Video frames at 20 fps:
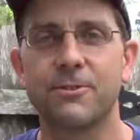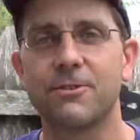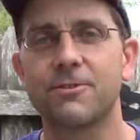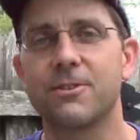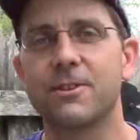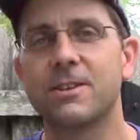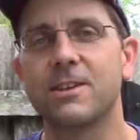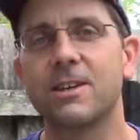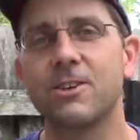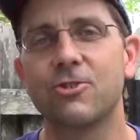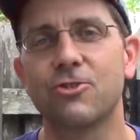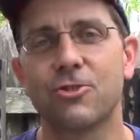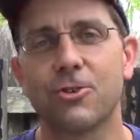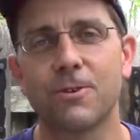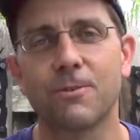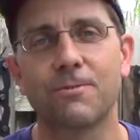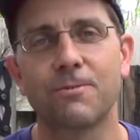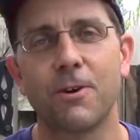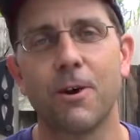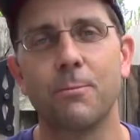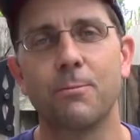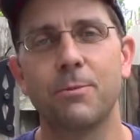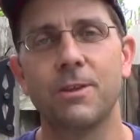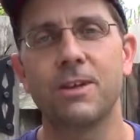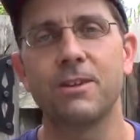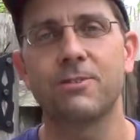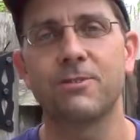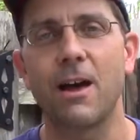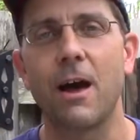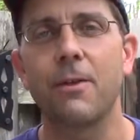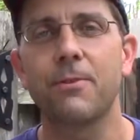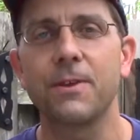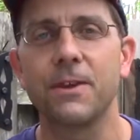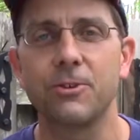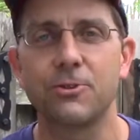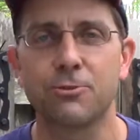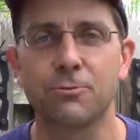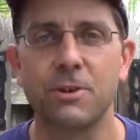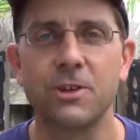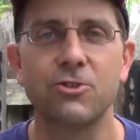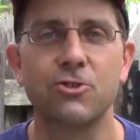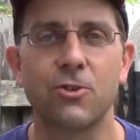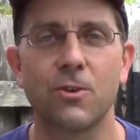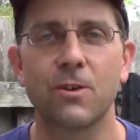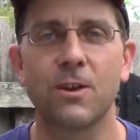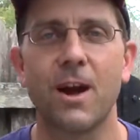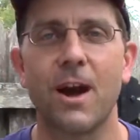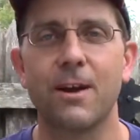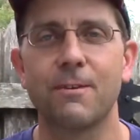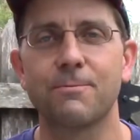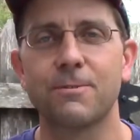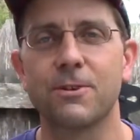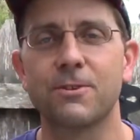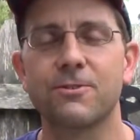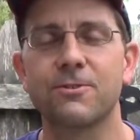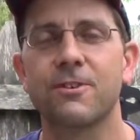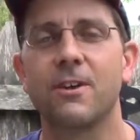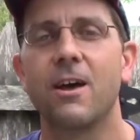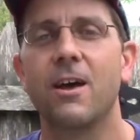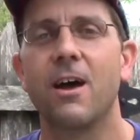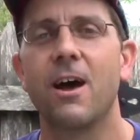is the t-shirt from the Southeast Regional Conference